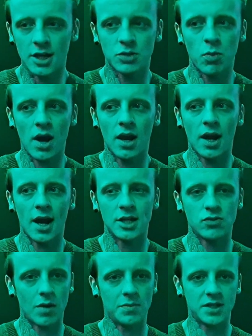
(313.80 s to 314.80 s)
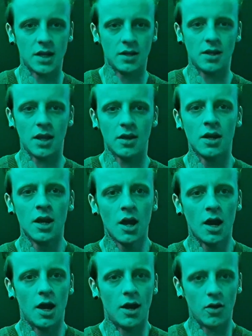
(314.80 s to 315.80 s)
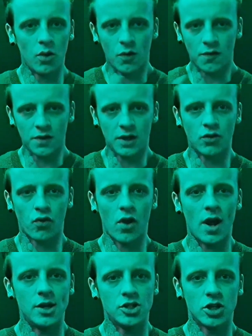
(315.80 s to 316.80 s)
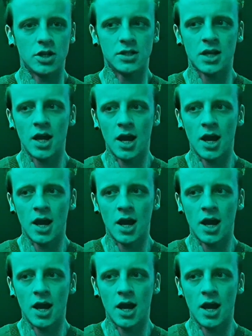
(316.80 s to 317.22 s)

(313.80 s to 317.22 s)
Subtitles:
as well as representing earthly treasures